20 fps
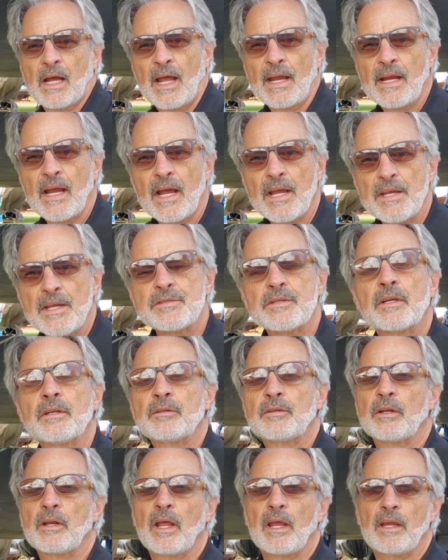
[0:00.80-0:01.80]
Hi guys,
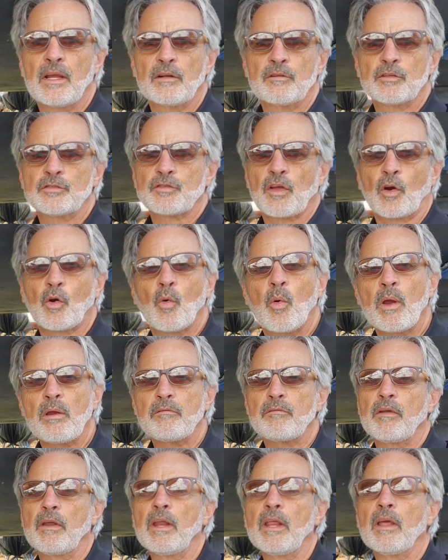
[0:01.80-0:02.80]
today just a
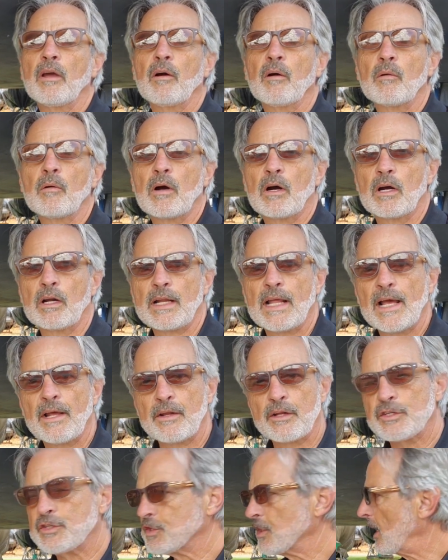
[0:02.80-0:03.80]
quick video on
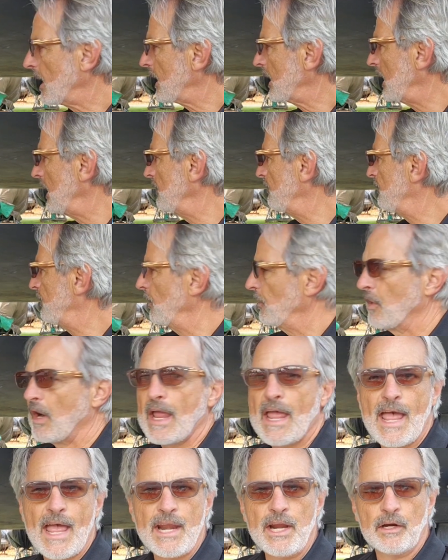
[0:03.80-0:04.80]
how to check if your
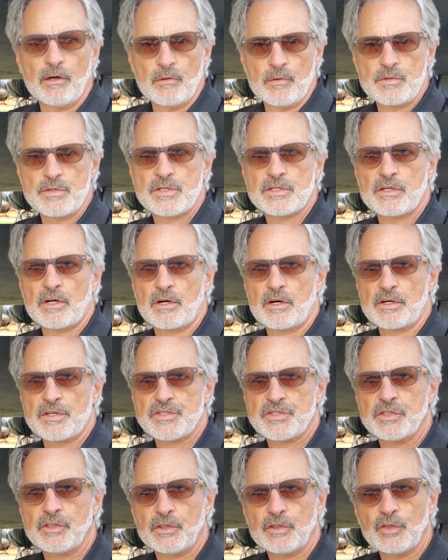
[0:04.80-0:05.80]
anodes are
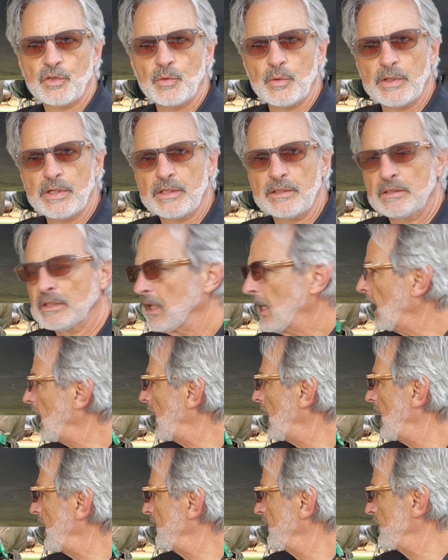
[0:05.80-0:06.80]
still doing
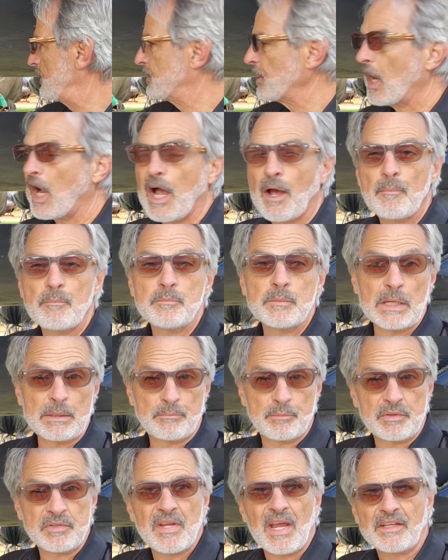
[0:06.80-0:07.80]
the job
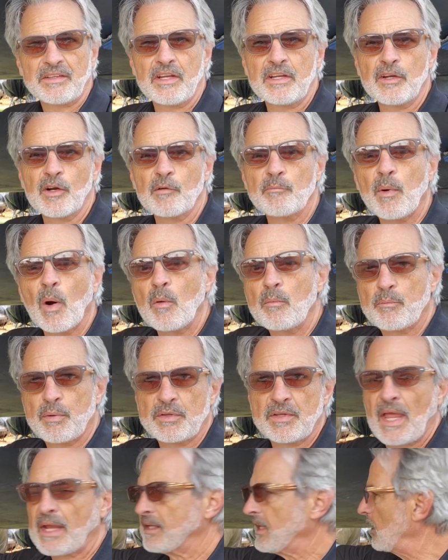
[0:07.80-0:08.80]
in protecting your boat,
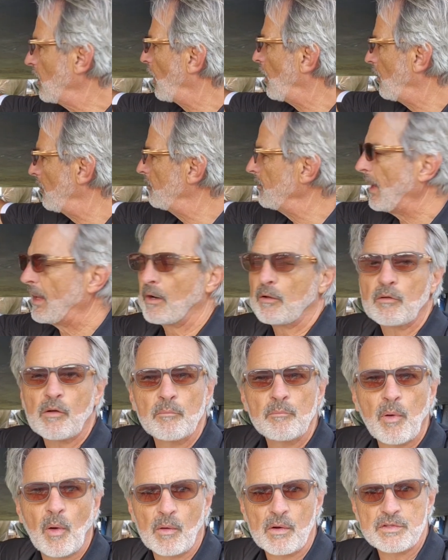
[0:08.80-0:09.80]
protecting all metal
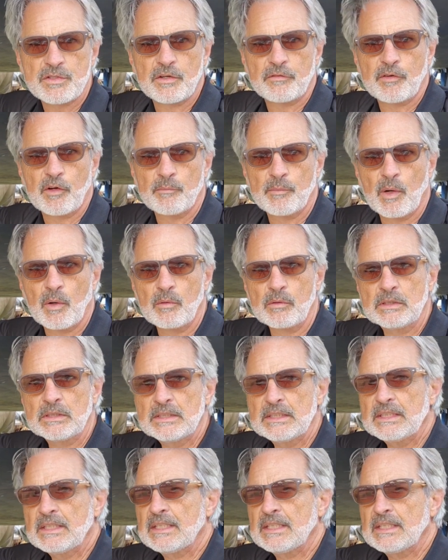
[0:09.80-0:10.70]
components of your boat.